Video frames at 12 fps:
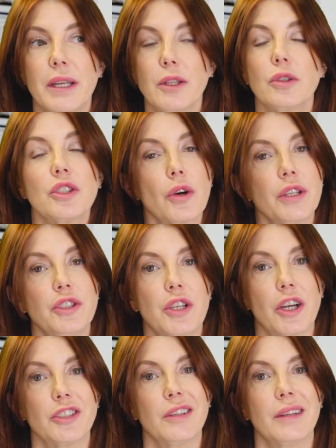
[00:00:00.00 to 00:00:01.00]
need to show the
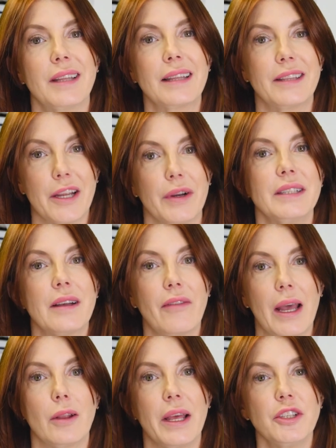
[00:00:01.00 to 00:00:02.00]
judge that there is a
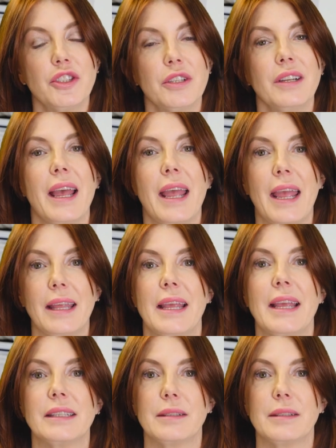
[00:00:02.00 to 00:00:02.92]
violation and it's